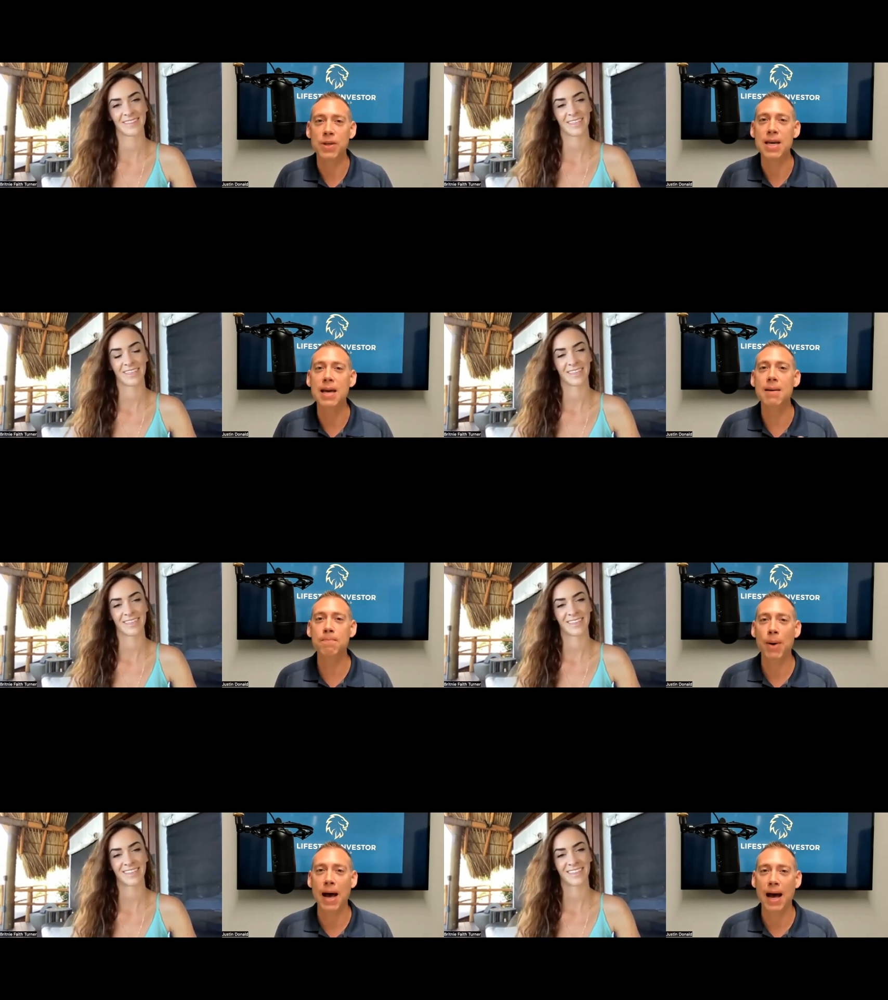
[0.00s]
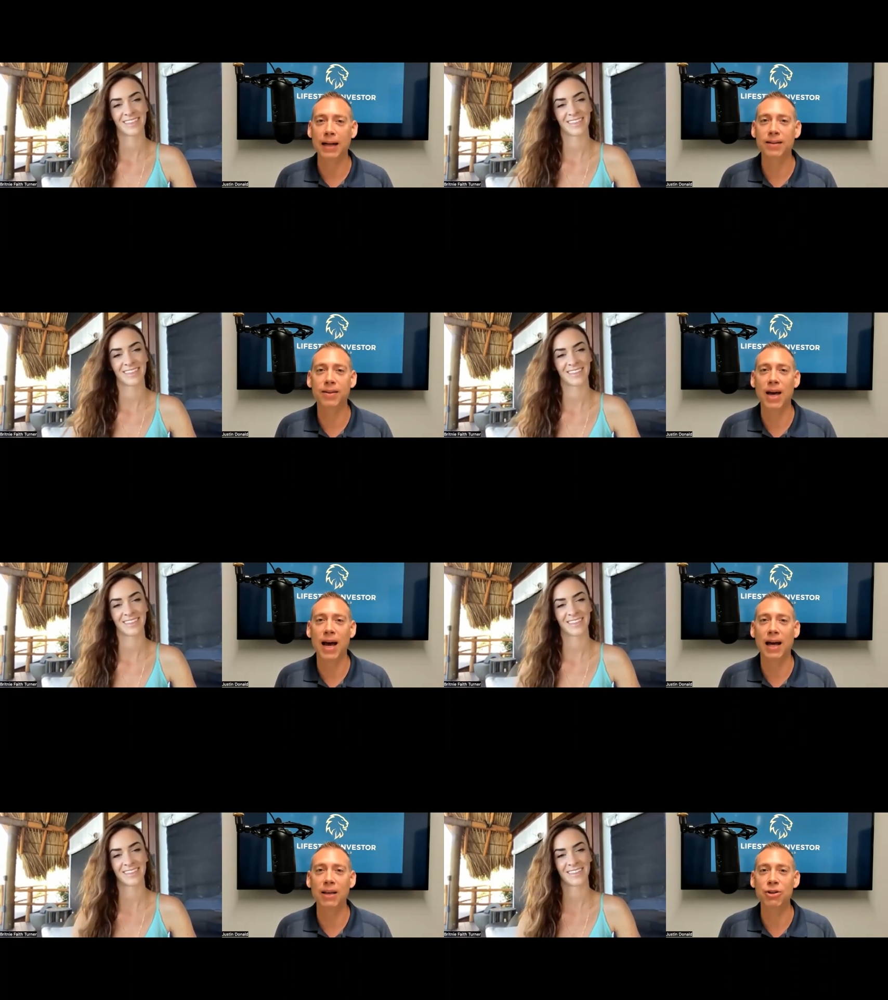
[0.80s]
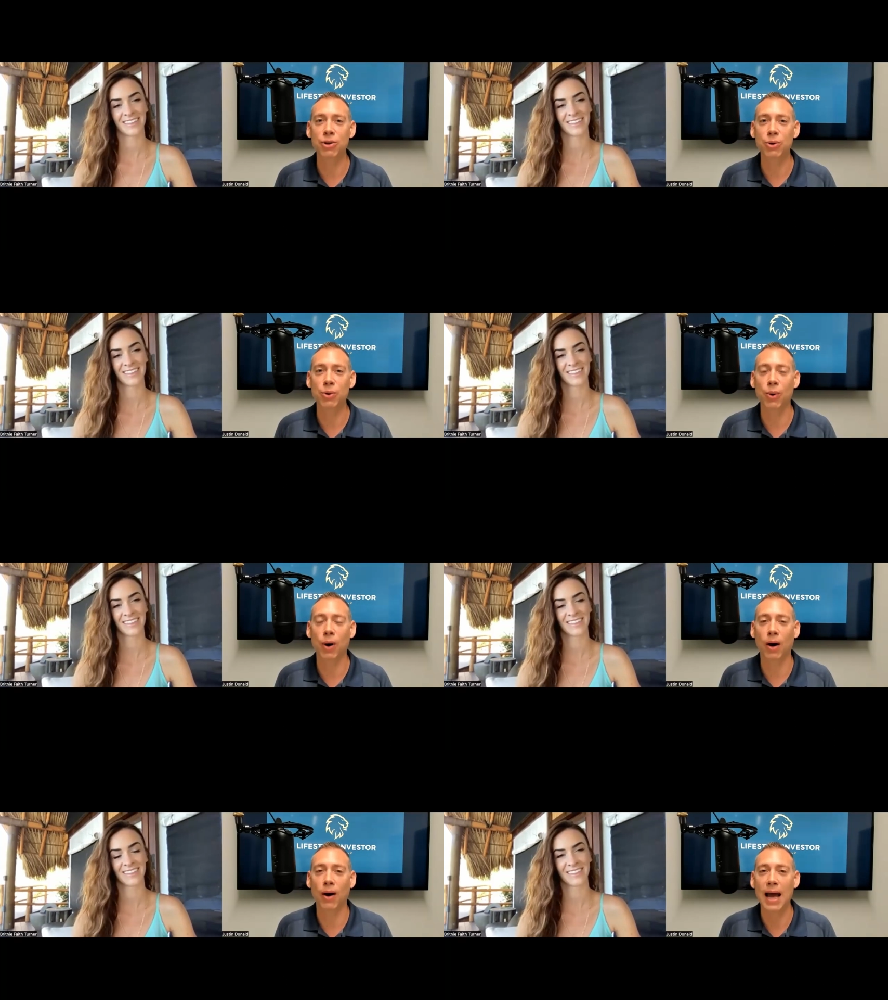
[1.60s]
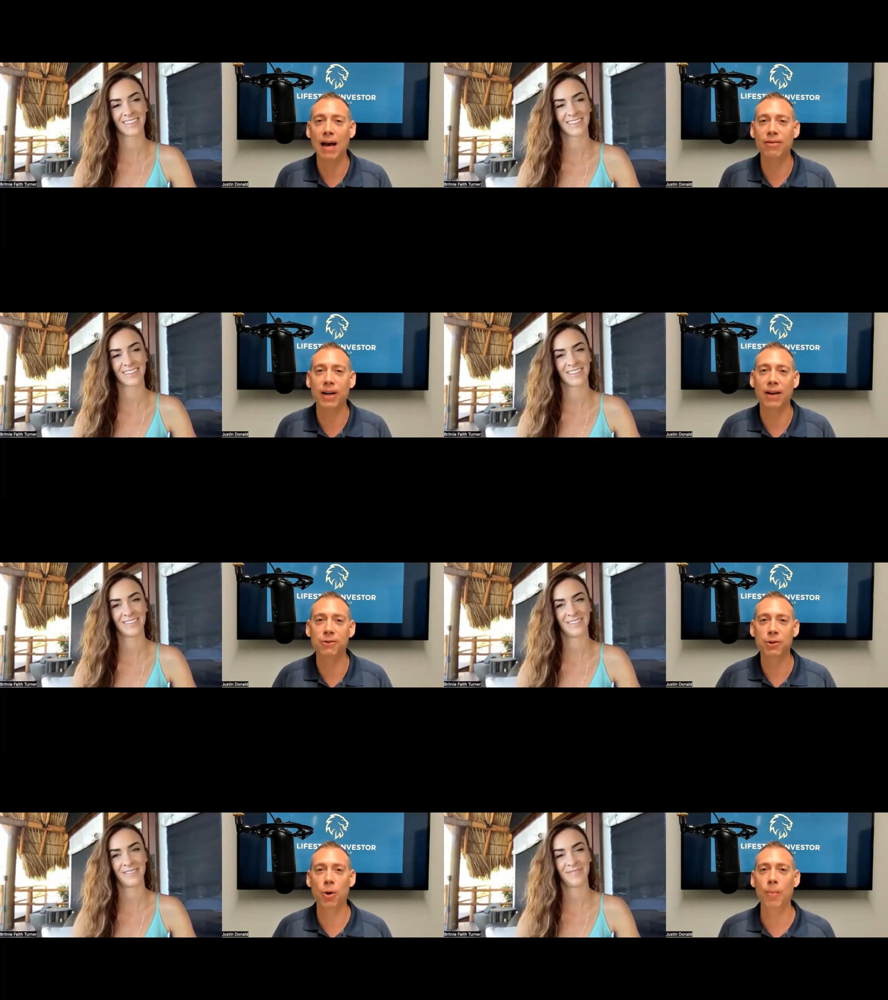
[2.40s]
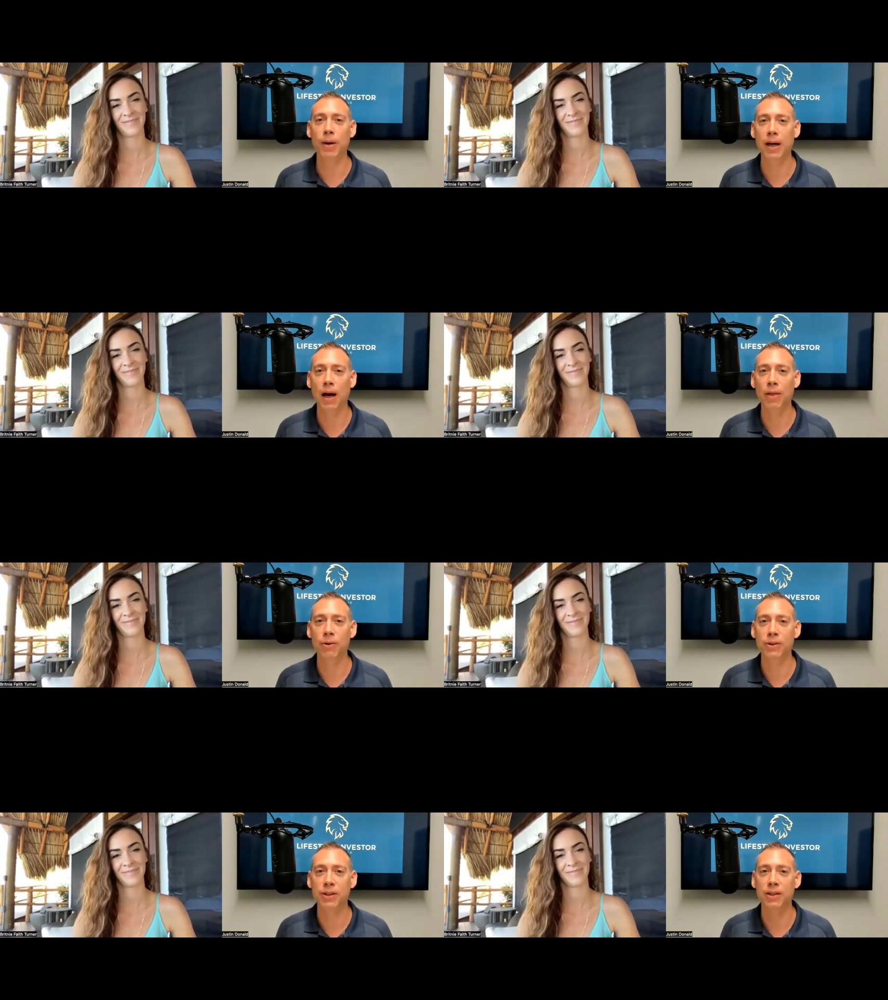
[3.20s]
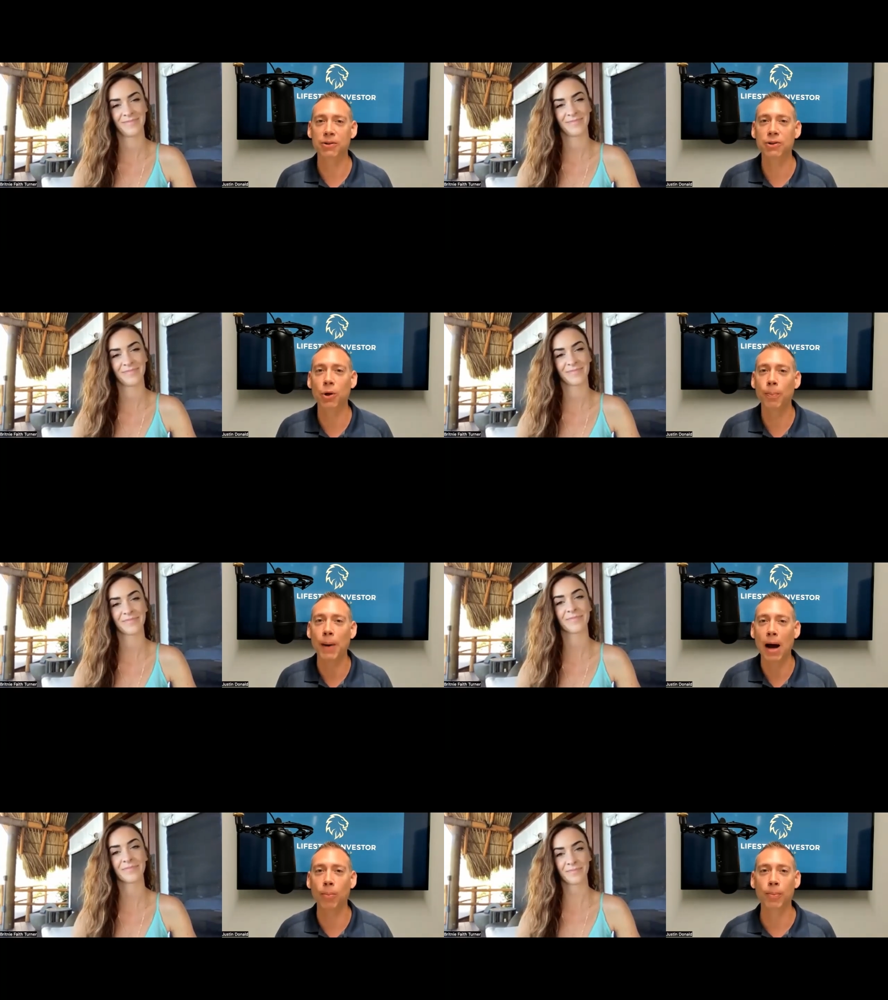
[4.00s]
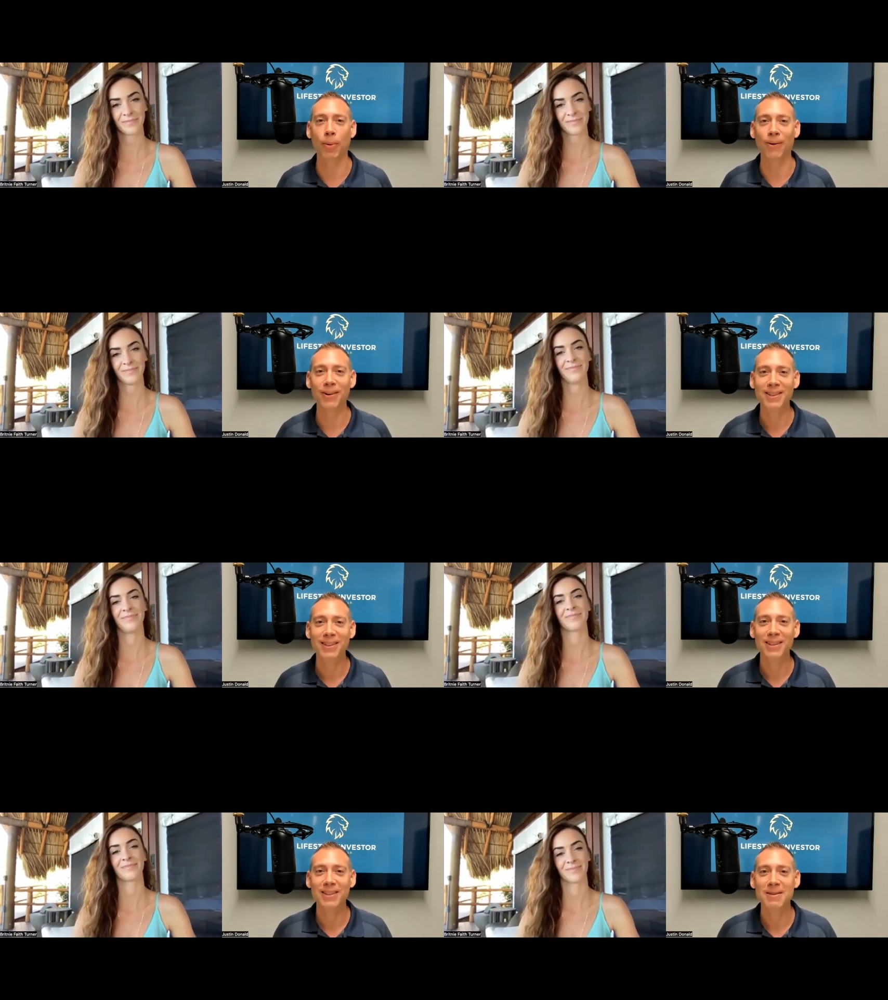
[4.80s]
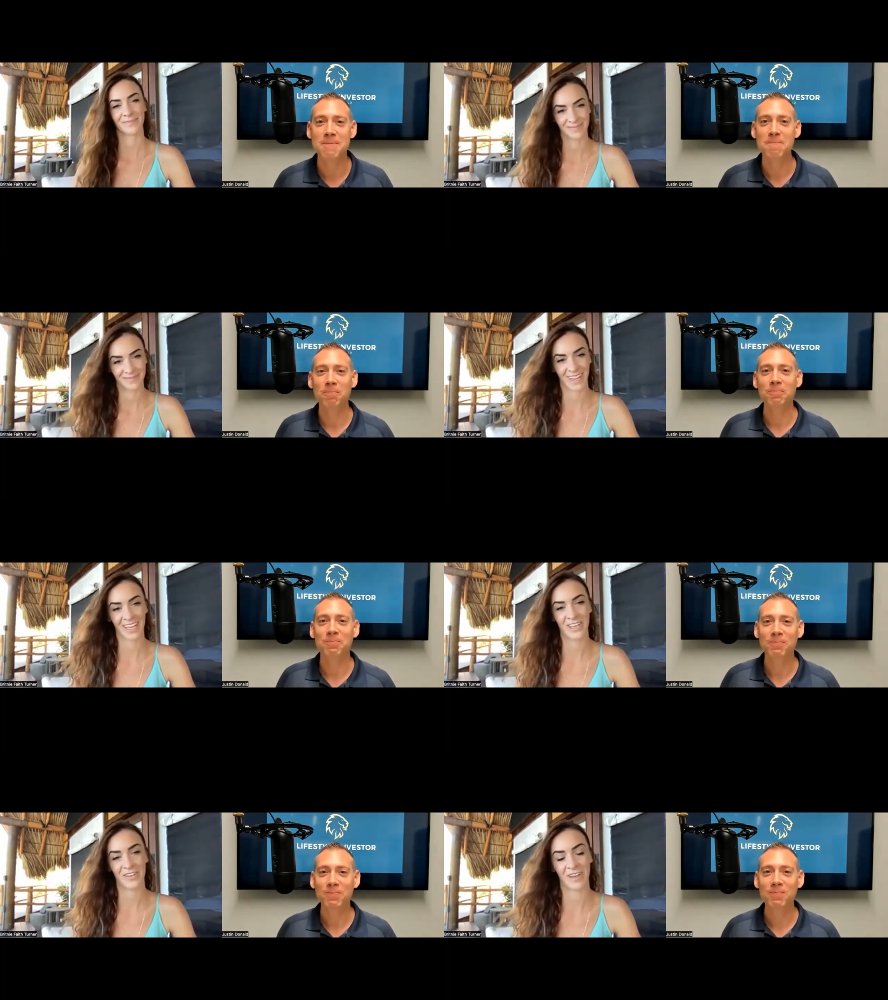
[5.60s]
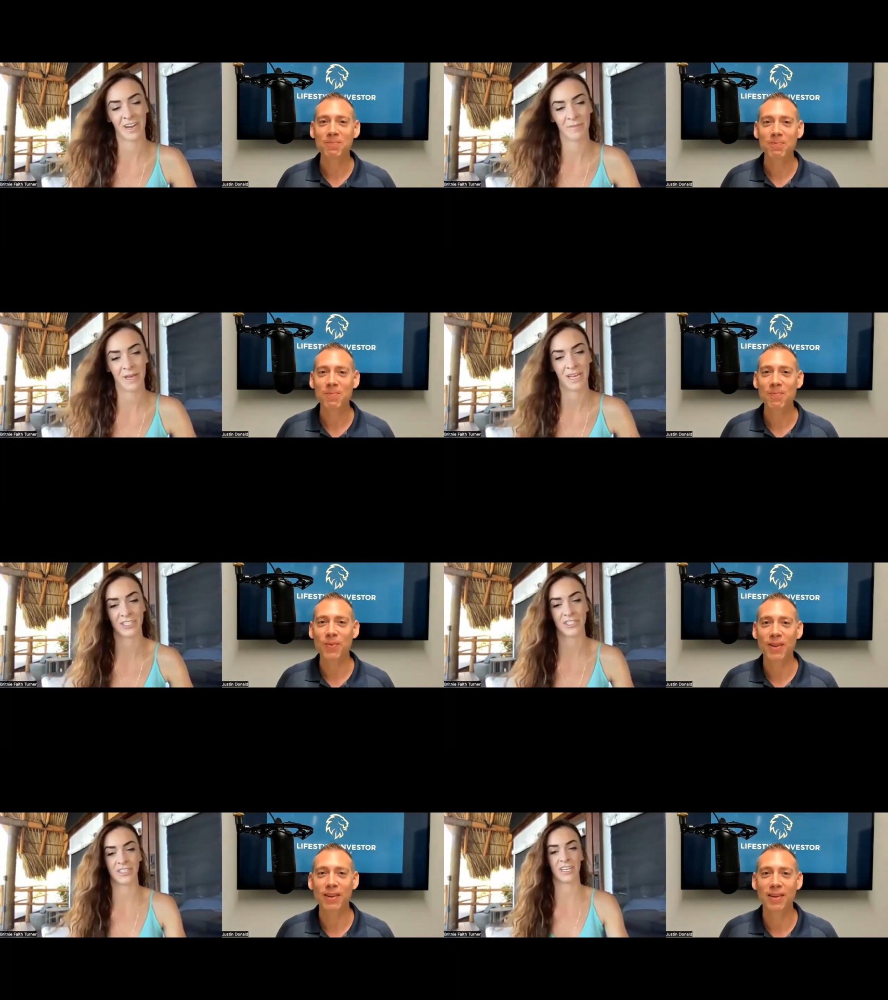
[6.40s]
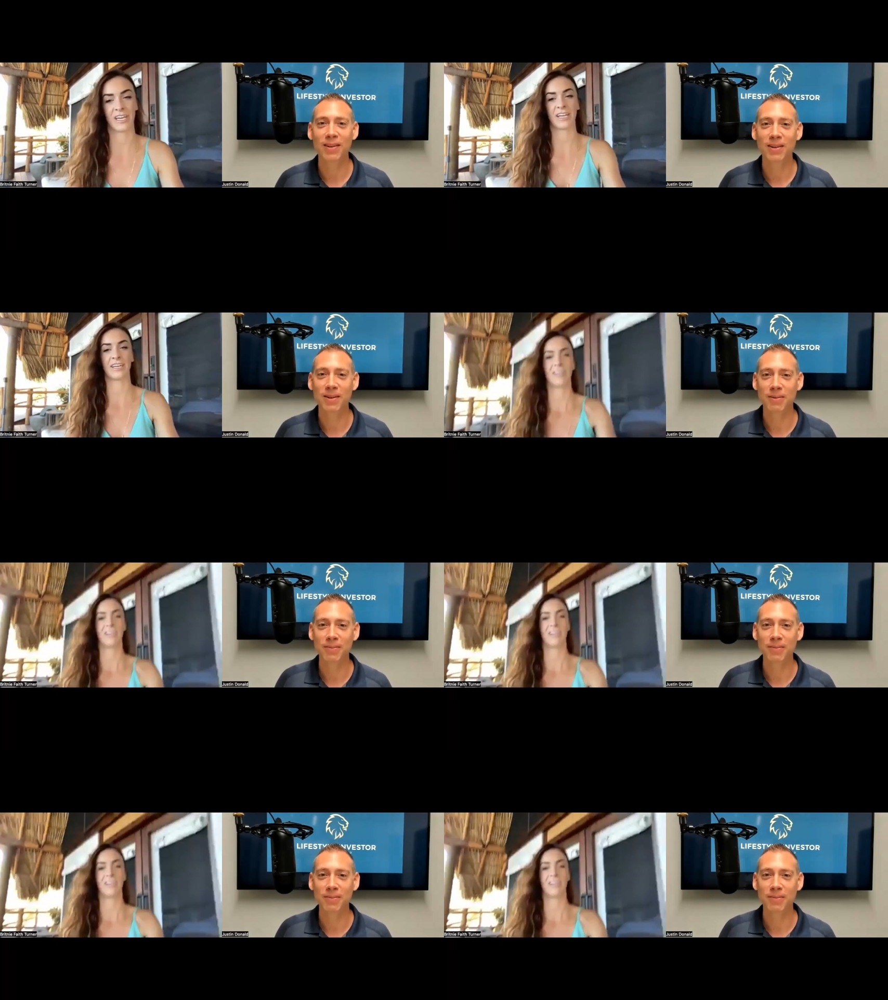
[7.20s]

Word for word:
Speaker 1: the impact that you are having on so many others is so palpable.
Speaker 2: Thank you very much. And you got to